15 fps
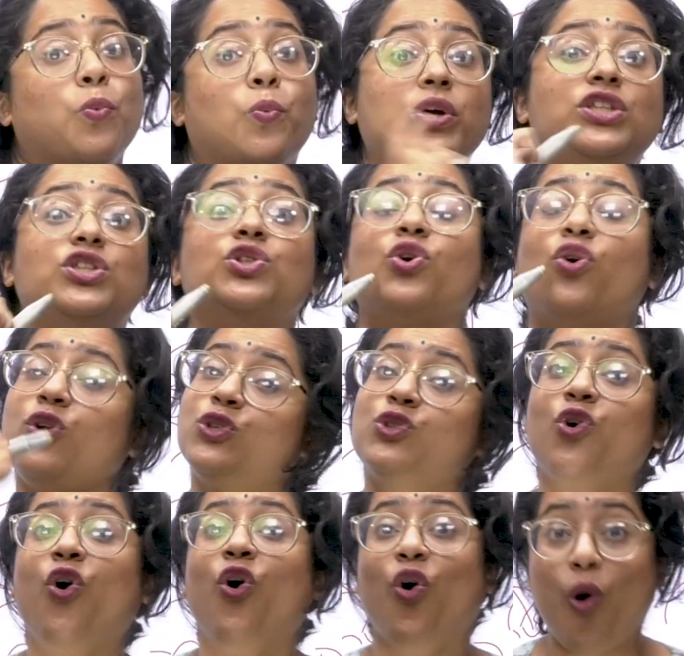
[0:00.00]
which is also
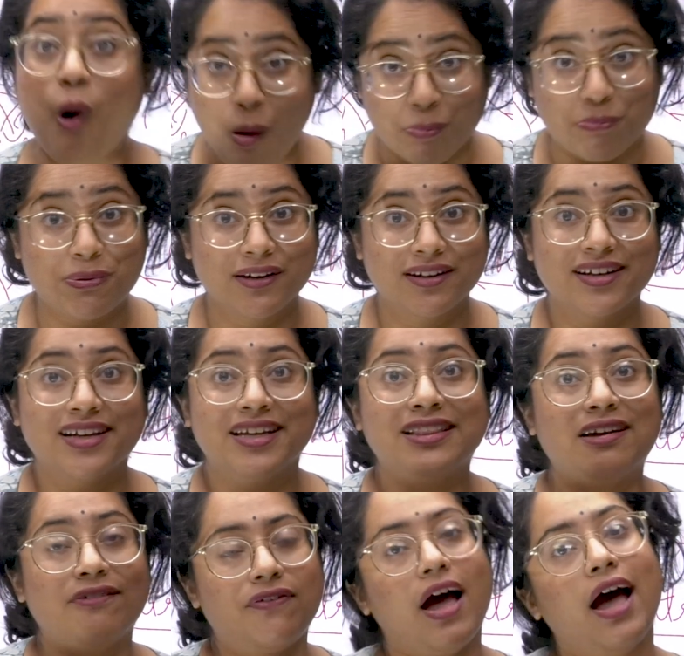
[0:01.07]
hope.
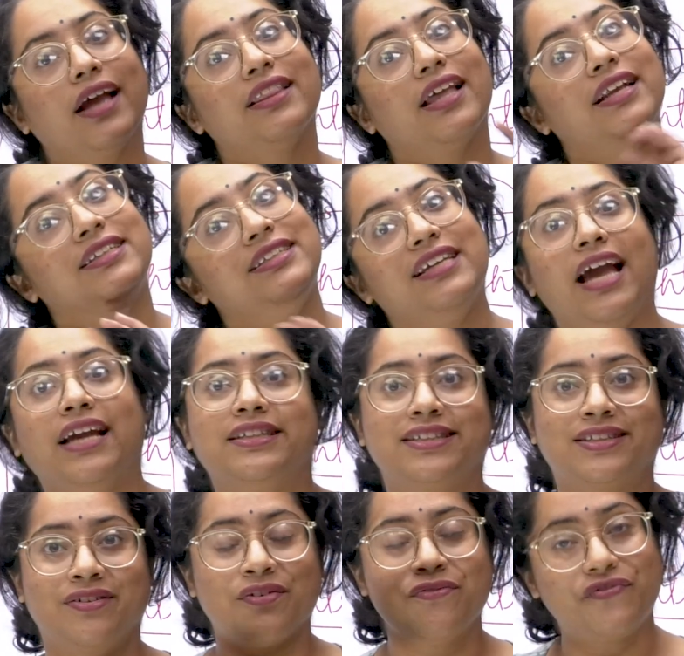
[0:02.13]
The fact that
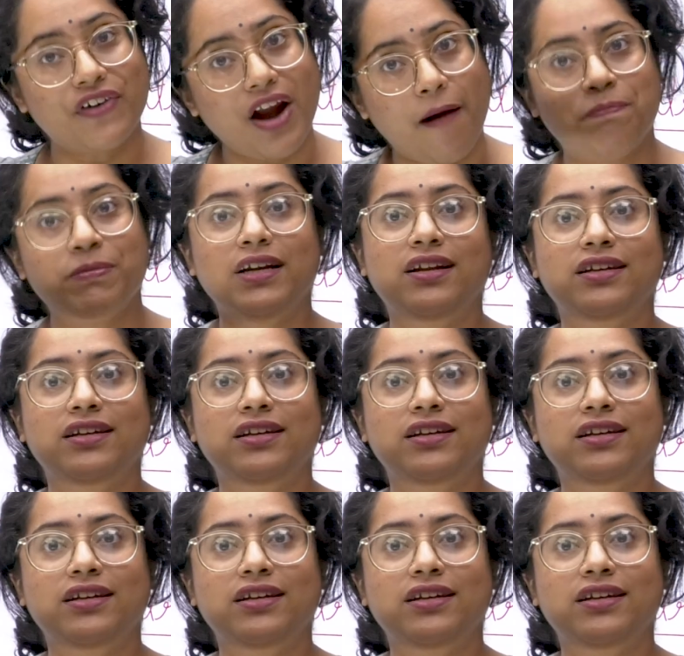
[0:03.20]
yes, from the